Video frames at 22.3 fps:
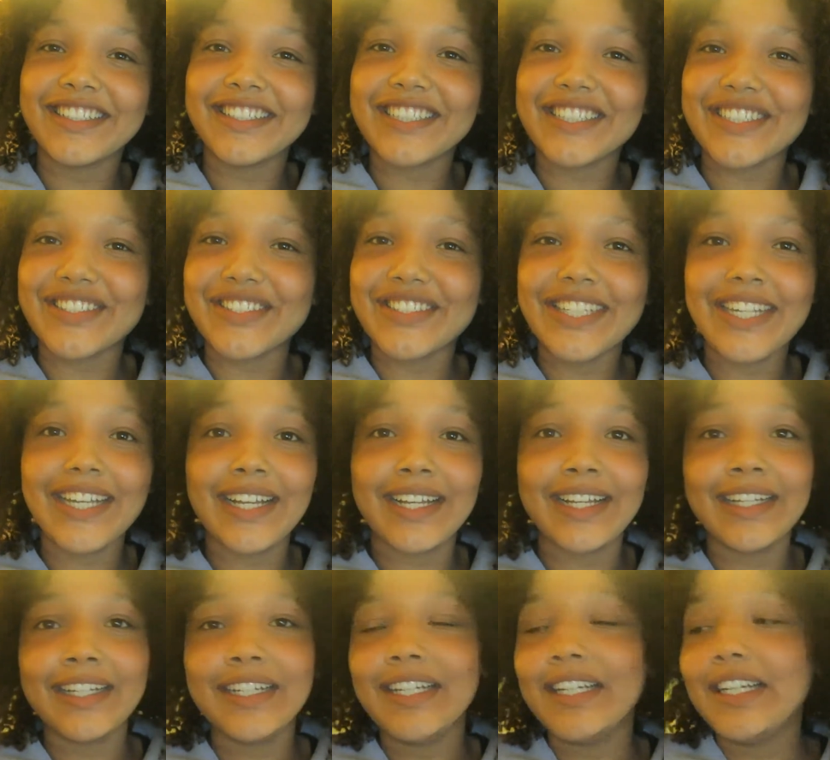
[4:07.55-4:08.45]
So yeah,
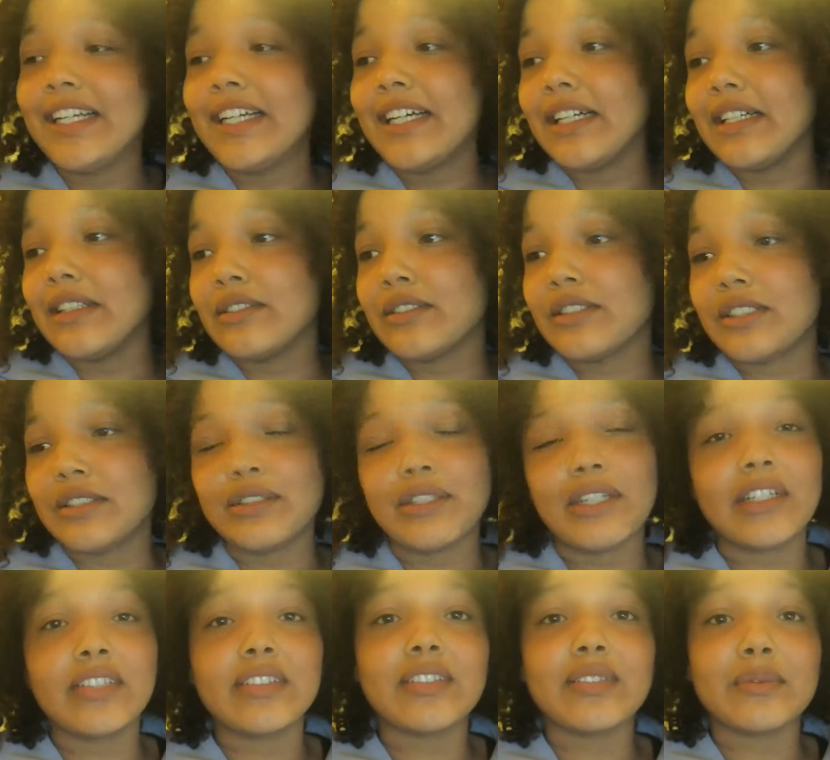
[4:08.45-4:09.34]
I'll see you
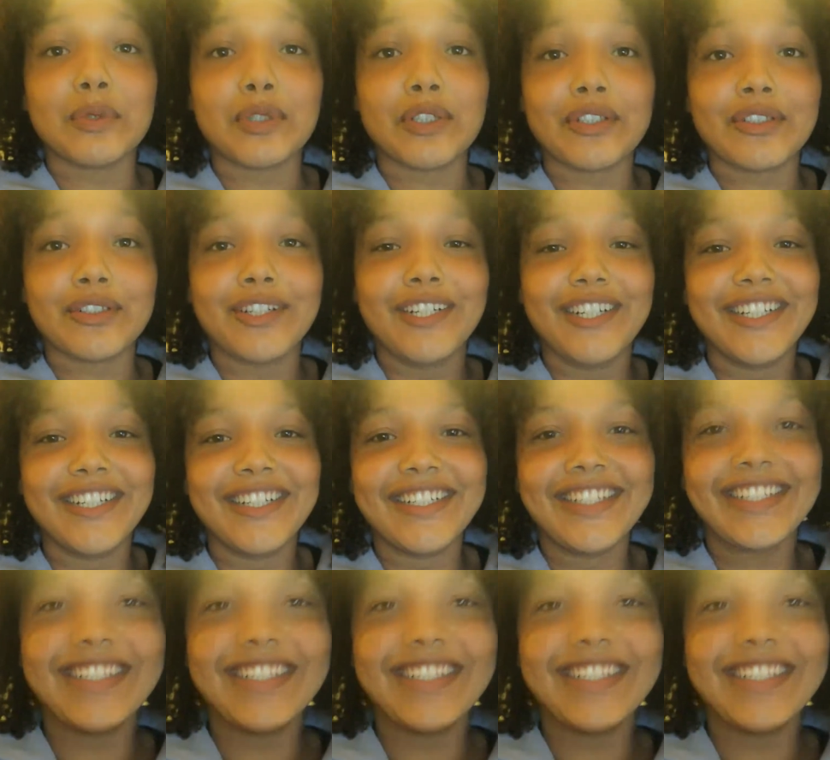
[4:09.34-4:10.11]
guys tomorrow.